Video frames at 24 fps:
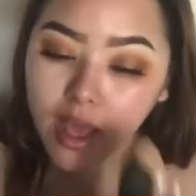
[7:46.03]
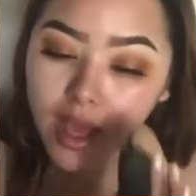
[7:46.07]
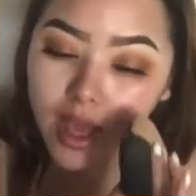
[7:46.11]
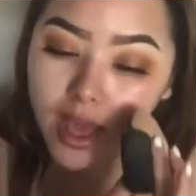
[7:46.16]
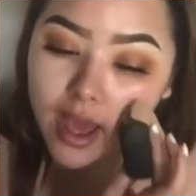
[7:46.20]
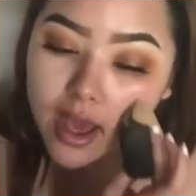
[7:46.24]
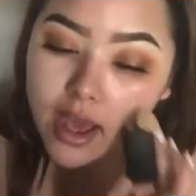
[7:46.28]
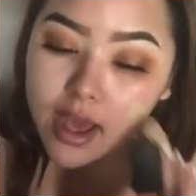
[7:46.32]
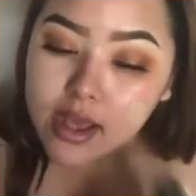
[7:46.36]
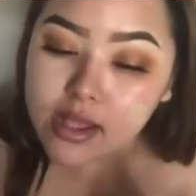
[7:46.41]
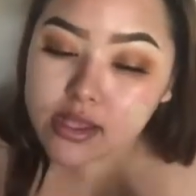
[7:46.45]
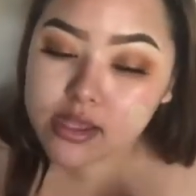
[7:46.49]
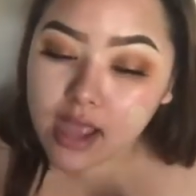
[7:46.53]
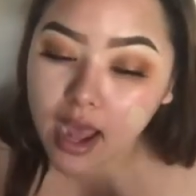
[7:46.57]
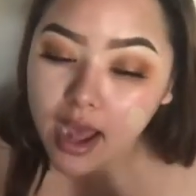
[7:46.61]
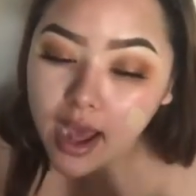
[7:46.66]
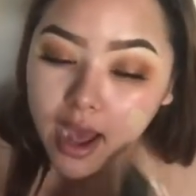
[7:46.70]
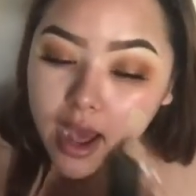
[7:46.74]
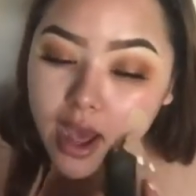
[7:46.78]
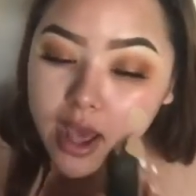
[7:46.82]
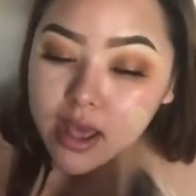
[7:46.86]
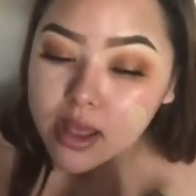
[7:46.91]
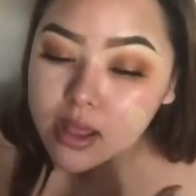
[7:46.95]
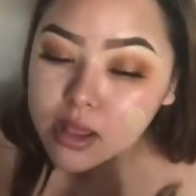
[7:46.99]
And
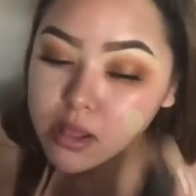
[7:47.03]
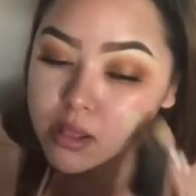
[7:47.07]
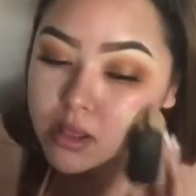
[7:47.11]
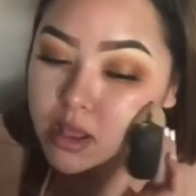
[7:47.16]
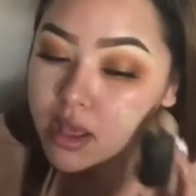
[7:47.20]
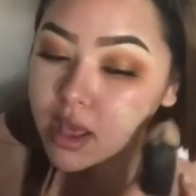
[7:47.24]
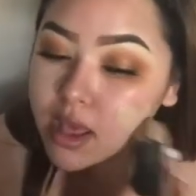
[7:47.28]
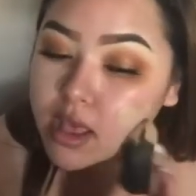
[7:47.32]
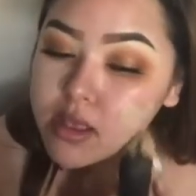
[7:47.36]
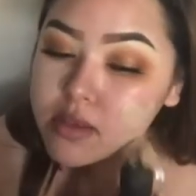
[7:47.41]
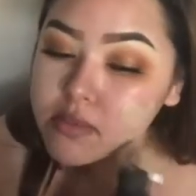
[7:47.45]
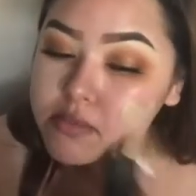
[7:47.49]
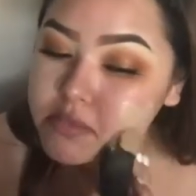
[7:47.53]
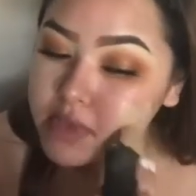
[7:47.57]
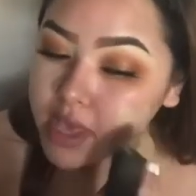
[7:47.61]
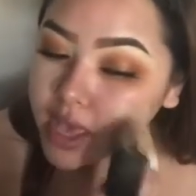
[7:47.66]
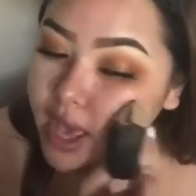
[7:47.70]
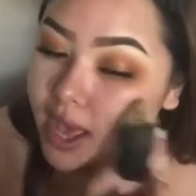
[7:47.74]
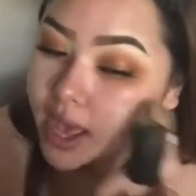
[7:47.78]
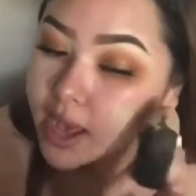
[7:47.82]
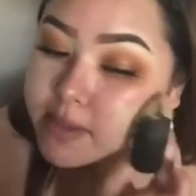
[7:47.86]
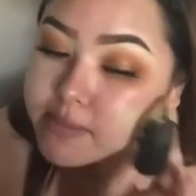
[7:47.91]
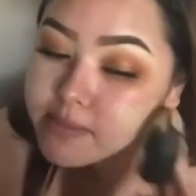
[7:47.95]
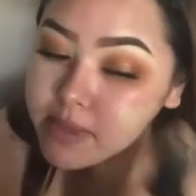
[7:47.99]
I
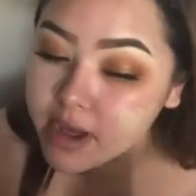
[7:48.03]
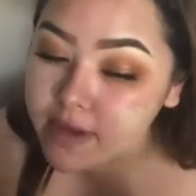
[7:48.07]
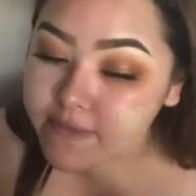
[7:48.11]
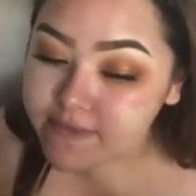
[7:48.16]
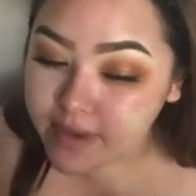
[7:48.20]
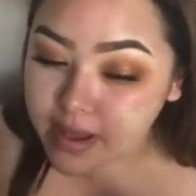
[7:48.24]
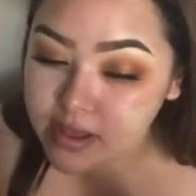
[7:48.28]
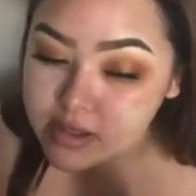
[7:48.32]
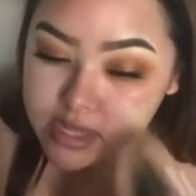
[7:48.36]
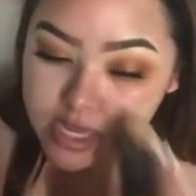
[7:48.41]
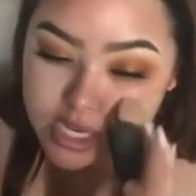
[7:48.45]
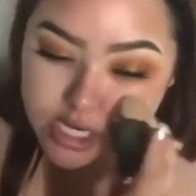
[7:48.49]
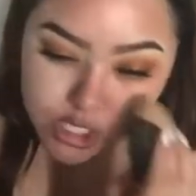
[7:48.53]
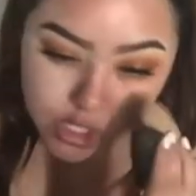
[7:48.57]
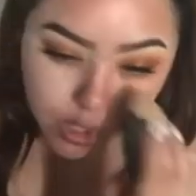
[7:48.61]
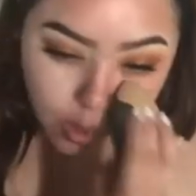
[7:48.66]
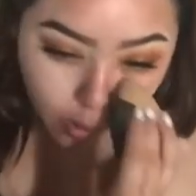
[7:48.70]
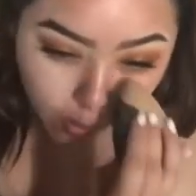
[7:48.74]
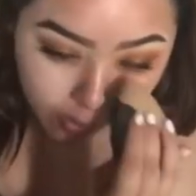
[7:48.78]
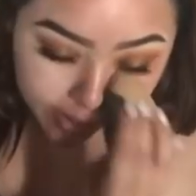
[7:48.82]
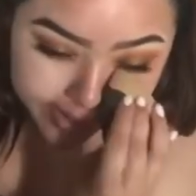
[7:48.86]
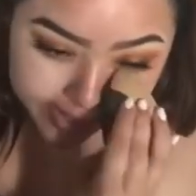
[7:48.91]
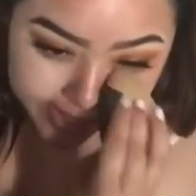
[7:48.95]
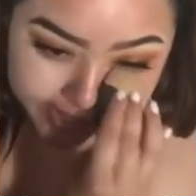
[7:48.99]
am a foundation
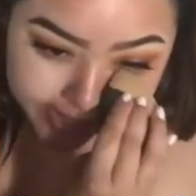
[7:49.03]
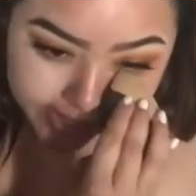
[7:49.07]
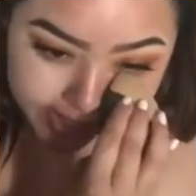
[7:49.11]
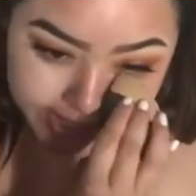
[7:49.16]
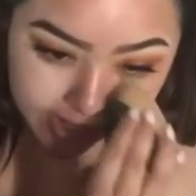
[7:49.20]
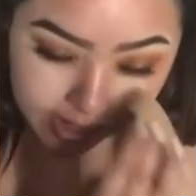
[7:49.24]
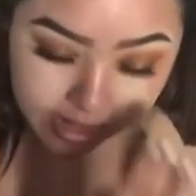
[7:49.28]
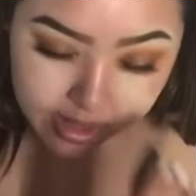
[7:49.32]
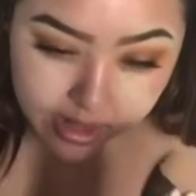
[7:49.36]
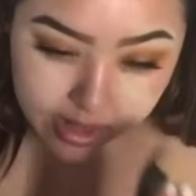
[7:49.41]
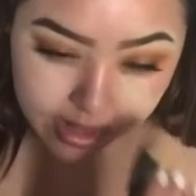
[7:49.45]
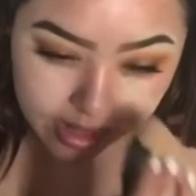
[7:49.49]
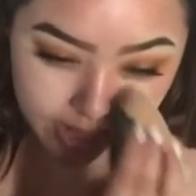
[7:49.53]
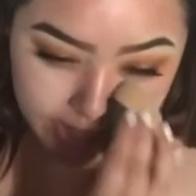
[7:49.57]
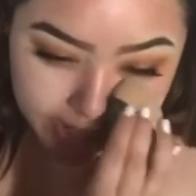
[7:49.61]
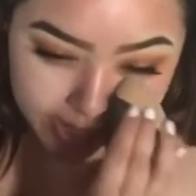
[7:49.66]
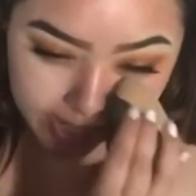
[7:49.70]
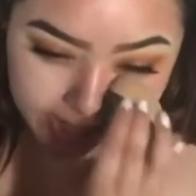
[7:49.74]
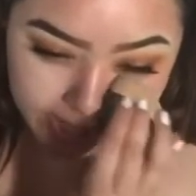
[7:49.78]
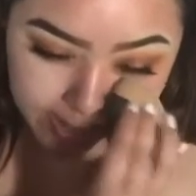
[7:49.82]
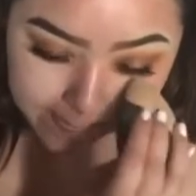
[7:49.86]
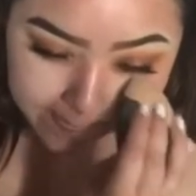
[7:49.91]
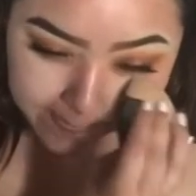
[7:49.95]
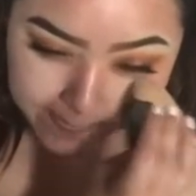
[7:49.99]
hoarder.
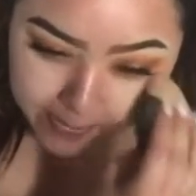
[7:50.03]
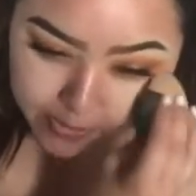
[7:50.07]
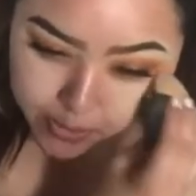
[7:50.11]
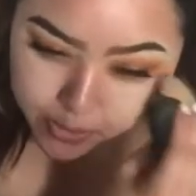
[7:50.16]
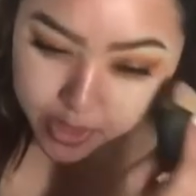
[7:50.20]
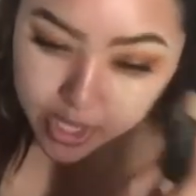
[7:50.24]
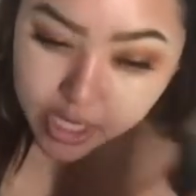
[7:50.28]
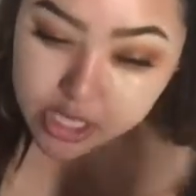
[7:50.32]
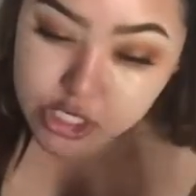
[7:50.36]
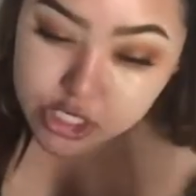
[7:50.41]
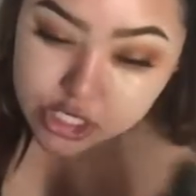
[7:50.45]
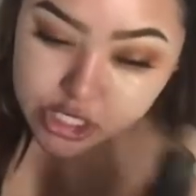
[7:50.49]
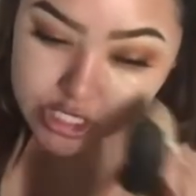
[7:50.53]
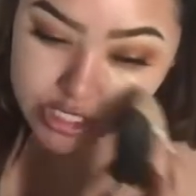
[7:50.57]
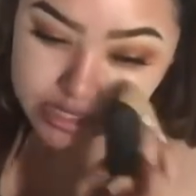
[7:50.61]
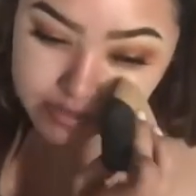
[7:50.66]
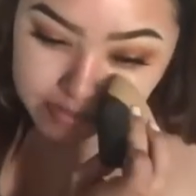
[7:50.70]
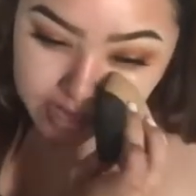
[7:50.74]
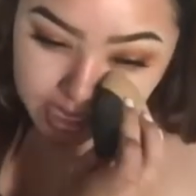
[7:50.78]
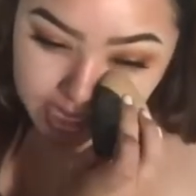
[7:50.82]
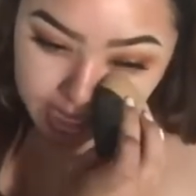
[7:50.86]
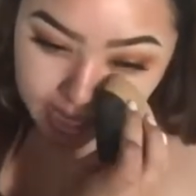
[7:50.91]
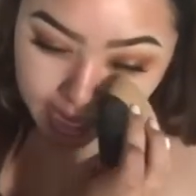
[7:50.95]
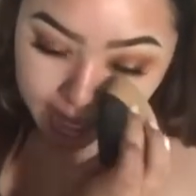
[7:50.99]
Like, that's just me.